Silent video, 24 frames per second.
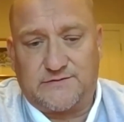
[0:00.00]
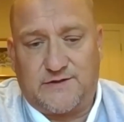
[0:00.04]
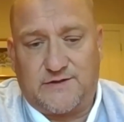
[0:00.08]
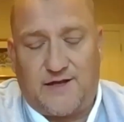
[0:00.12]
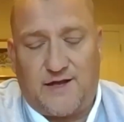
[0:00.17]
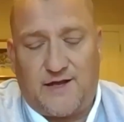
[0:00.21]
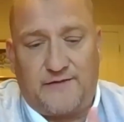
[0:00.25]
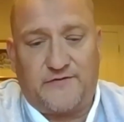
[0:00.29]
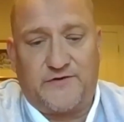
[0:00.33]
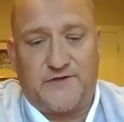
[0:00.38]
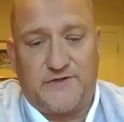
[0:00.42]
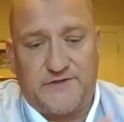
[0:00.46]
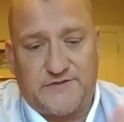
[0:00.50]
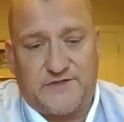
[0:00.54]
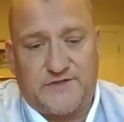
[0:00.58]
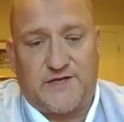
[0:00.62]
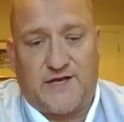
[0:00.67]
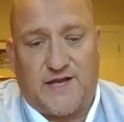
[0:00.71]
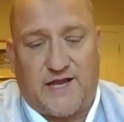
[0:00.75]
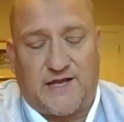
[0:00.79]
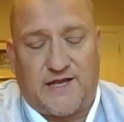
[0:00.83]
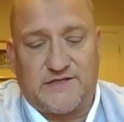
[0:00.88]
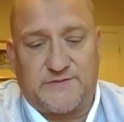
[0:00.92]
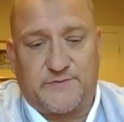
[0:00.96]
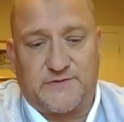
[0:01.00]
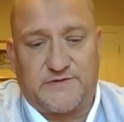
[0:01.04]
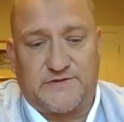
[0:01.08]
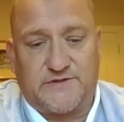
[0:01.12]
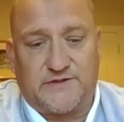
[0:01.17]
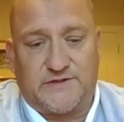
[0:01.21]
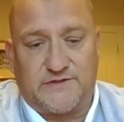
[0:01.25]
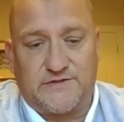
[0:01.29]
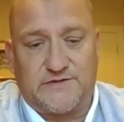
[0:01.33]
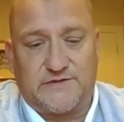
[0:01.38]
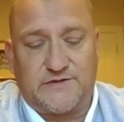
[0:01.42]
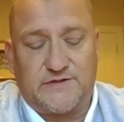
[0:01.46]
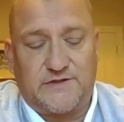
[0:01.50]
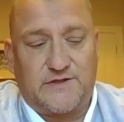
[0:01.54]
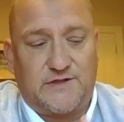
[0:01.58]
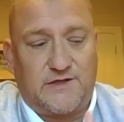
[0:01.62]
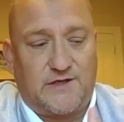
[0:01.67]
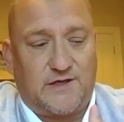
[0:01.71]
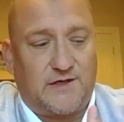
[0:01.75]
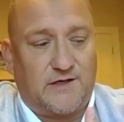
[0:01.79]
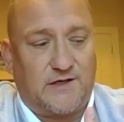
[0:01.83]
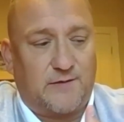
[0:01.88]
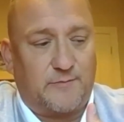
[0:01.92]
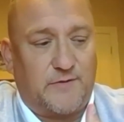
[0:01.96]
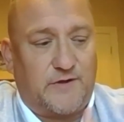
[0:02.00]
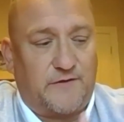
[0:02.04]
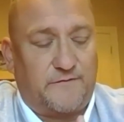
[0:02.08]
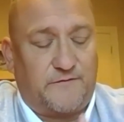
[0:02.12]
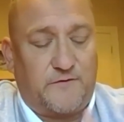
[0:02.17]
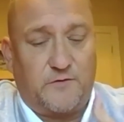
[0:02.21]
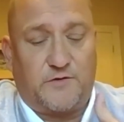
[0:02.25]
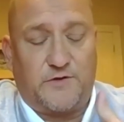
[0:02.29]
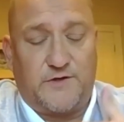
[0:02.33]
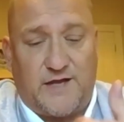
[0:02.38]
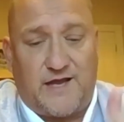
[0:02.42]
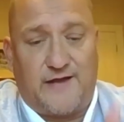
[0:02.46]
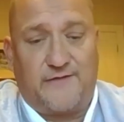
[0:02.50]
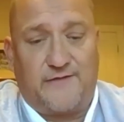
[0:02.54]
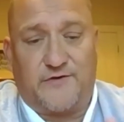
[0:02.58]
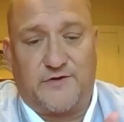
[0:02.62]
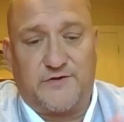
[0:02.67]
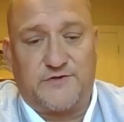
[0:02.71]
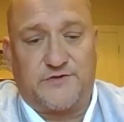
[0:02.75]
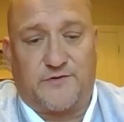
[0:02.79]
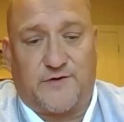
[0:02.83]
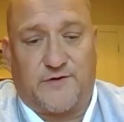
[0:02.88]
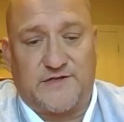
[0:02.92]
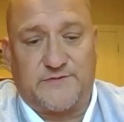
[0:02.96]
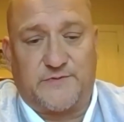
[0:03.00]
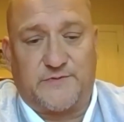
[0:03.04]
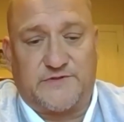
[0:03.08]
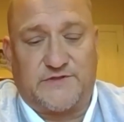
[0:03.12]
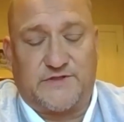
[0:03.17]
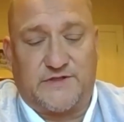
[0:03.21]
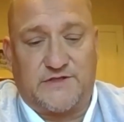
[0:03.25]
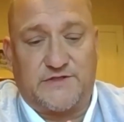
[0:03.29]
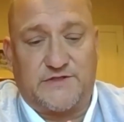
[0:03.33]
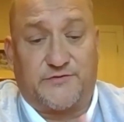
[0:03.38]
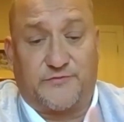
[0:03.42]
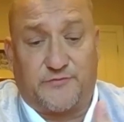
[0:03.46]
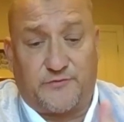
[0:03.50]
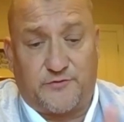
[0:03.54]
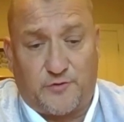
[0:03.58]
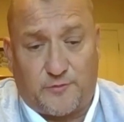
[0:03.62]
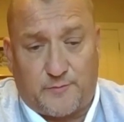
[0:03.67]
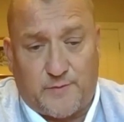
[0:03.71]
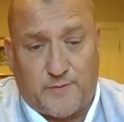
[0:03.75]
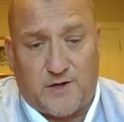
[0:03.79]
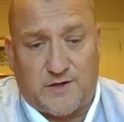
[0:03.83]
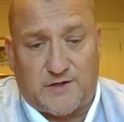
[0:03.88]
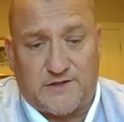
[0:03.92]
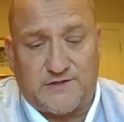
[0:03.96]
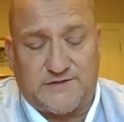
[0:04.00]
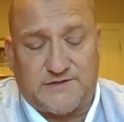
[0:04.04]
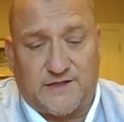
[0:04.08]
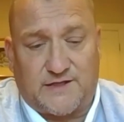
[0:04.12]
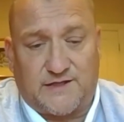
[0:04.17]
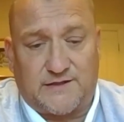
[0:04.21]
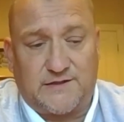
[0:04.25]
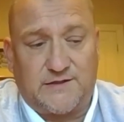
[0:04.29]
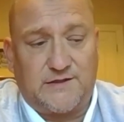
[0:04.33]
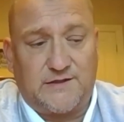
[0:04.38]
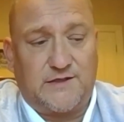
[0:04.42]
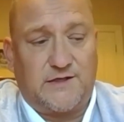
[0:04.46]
If you can evidence your expertise through your marketing